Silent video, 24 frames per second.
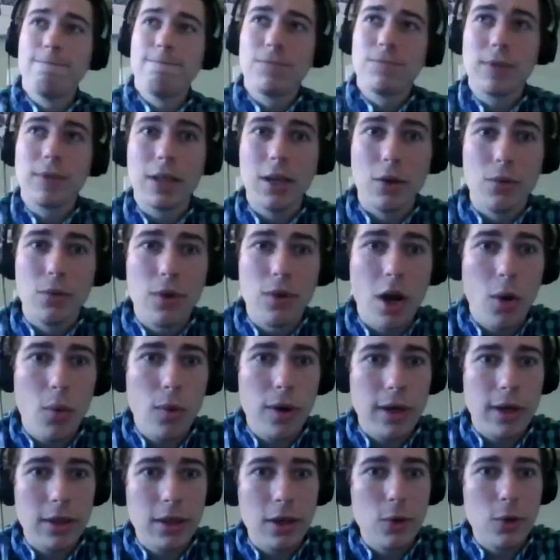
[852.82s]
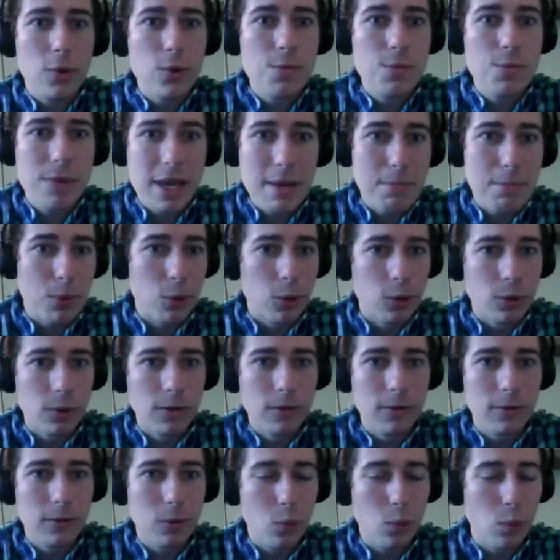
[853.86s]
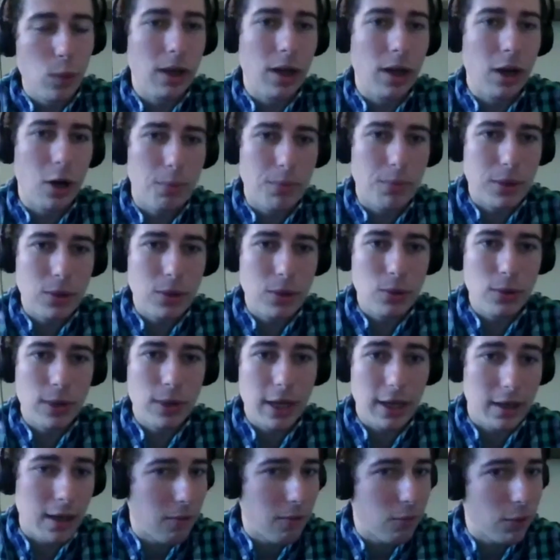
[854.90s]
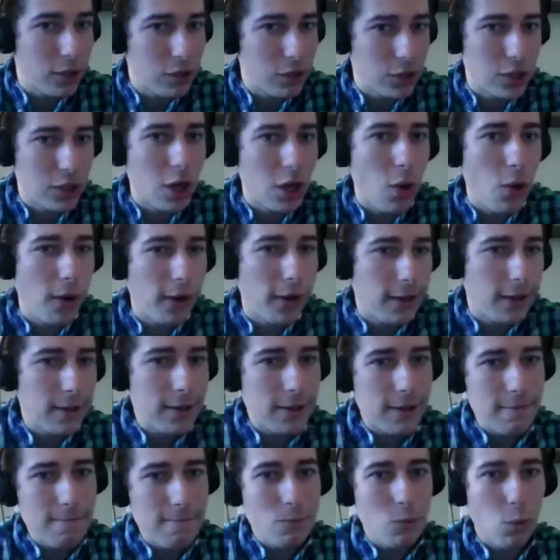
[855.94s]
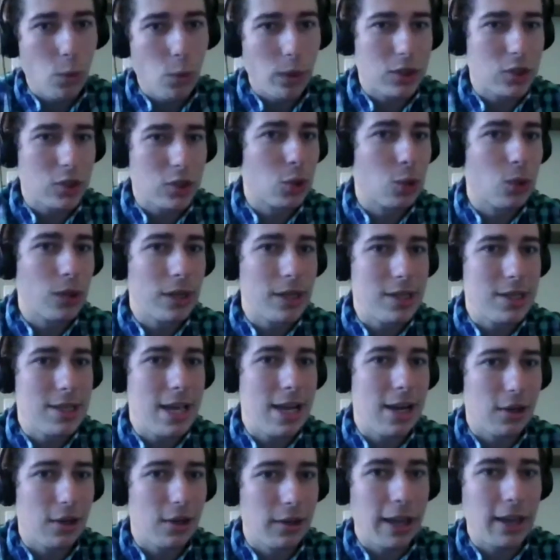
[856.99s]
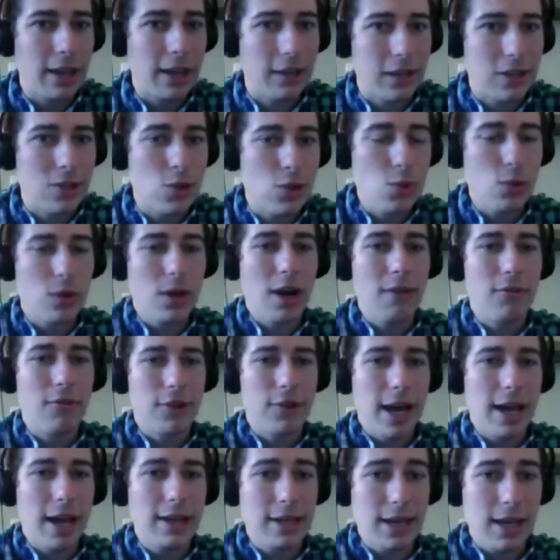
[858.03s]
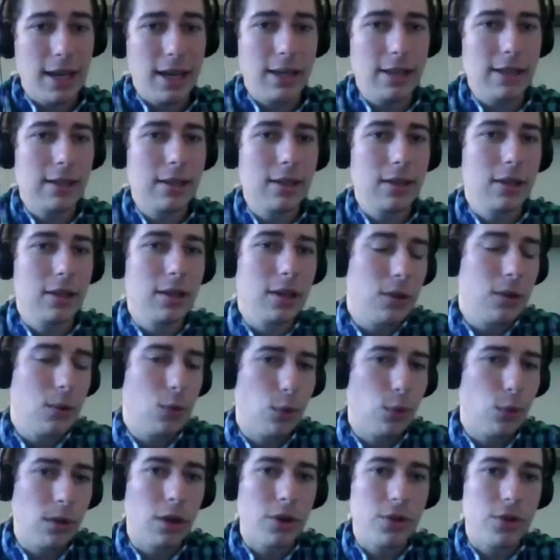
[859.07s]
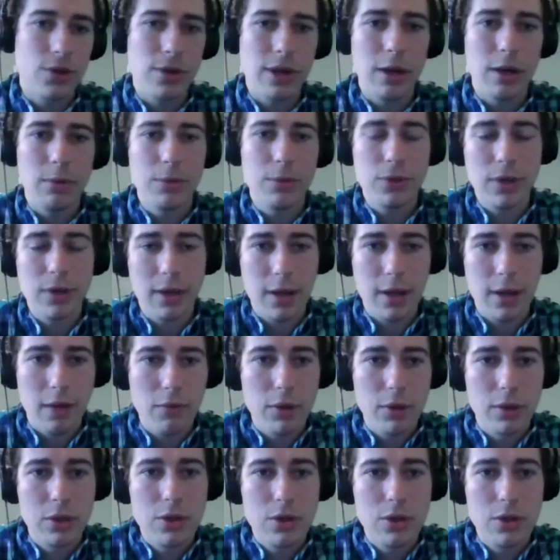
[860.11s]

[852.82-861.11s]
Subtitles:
knowing those people will help you get coverage, and knowing what stories they are likely to cover that day will also help you get coverage.